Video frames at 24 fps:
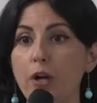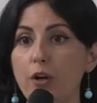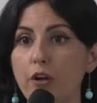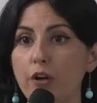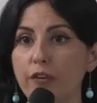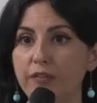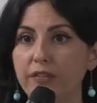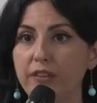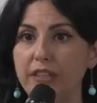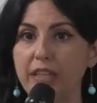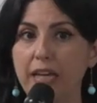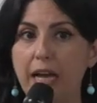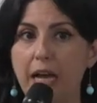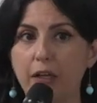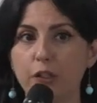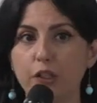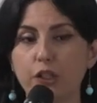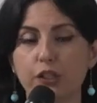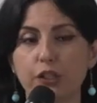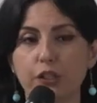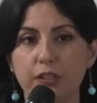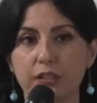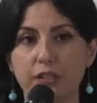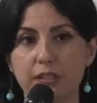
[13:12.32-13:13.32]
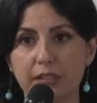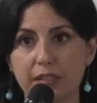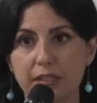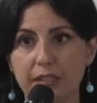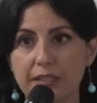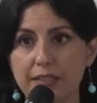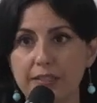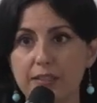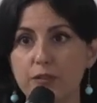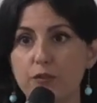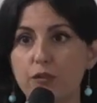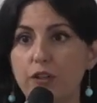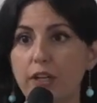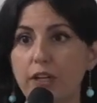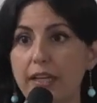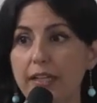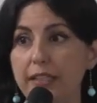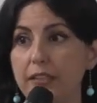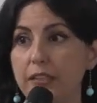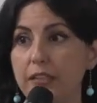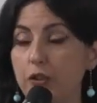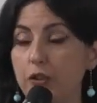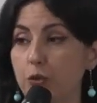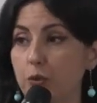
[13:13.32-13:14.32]
One of the actions is
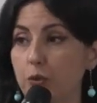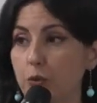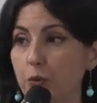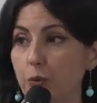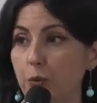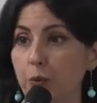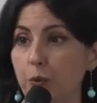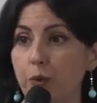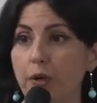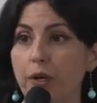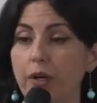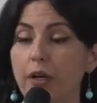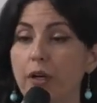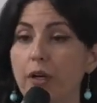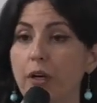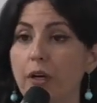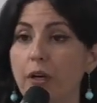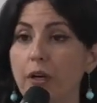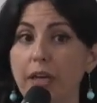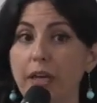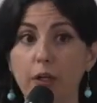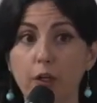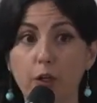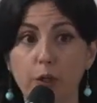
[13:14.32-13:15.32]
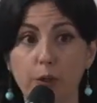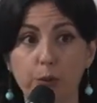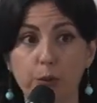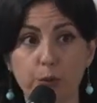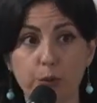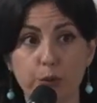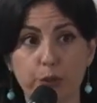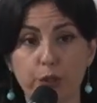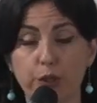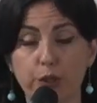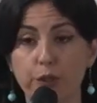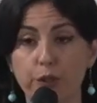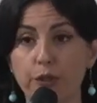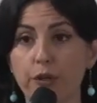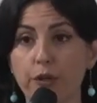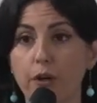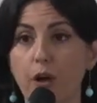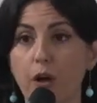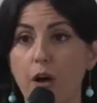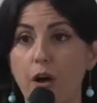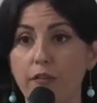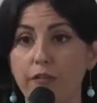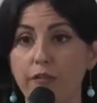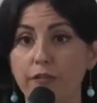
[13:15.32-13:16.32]
related to inclusion
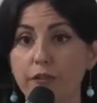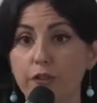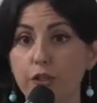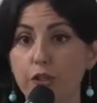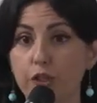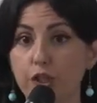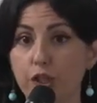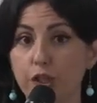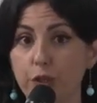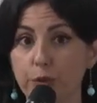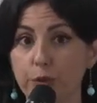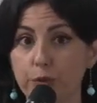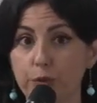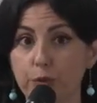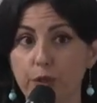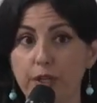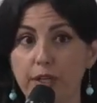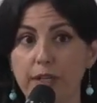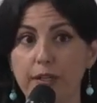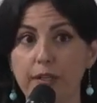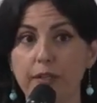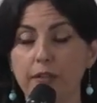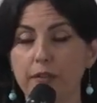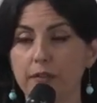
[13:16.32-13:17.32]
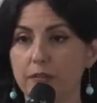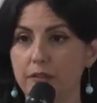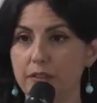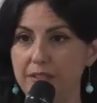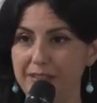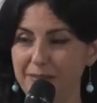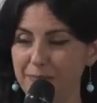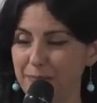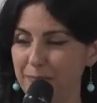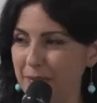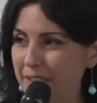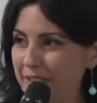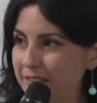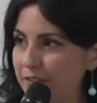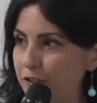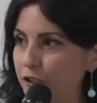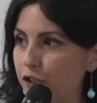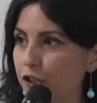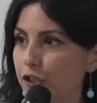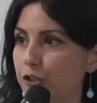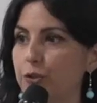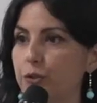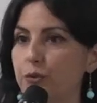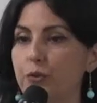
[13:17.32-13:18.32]
of children,
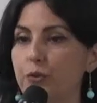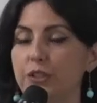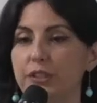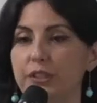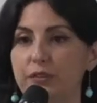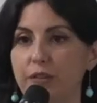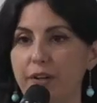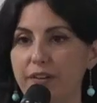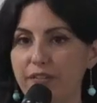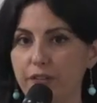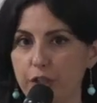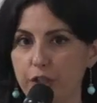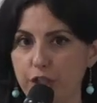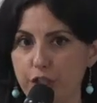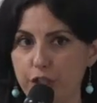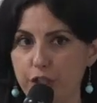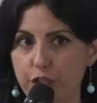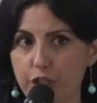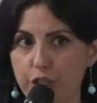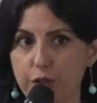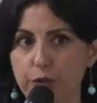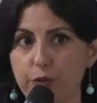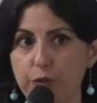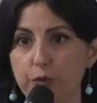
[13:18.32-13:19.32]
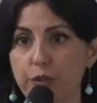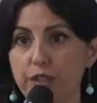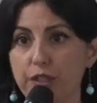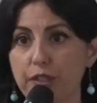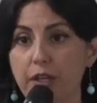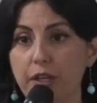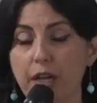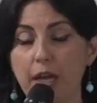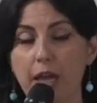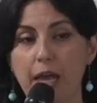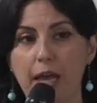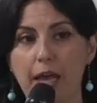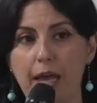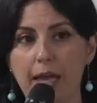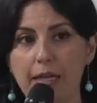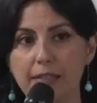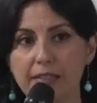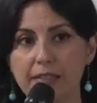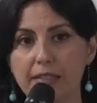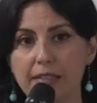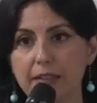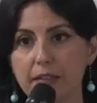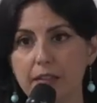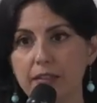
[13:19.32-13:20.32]
displaced children, refugee children, and
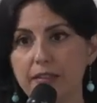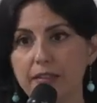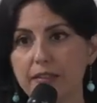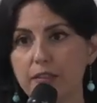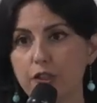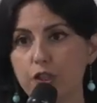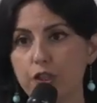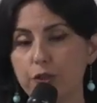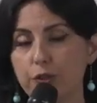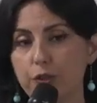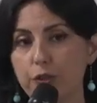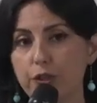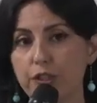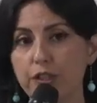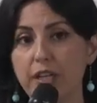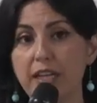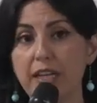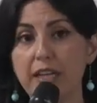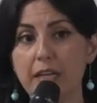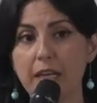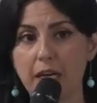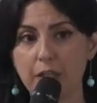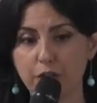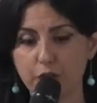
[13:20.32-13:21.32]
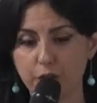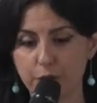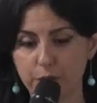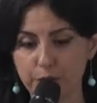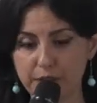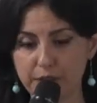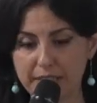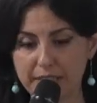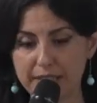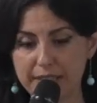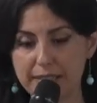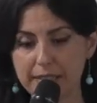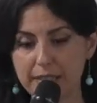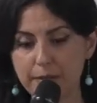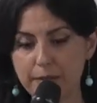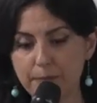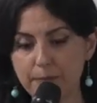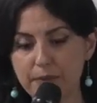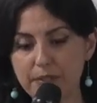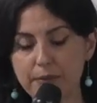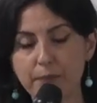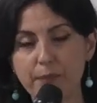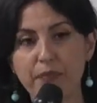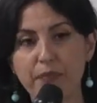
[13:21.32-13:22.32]
stateless children in national
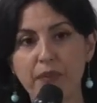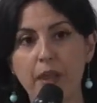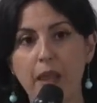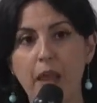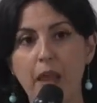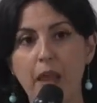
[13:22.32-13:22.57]
systems.